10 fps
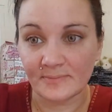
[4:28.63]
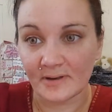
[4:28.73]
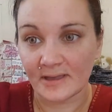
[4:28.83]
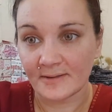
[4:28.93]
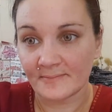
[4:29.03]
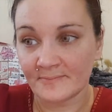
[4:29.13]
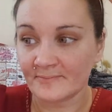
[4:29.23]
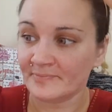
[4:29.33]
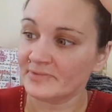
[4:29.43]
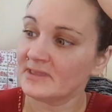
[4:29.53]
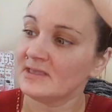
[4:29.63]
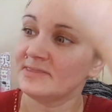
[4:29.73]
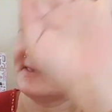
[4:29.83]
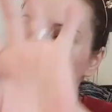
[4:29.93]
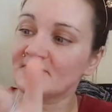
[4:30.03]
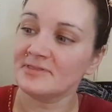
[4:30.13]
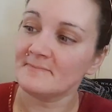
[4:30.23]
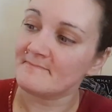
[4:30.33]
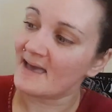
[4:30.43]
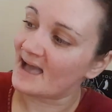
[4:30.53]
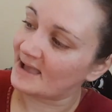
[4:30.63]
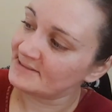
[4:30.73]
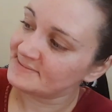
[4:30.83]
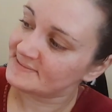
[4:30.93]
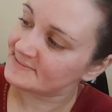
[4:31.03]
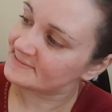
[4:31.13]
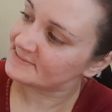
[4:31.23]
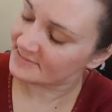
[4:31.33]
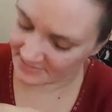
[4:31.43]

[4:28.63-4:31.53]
but these are the mattes.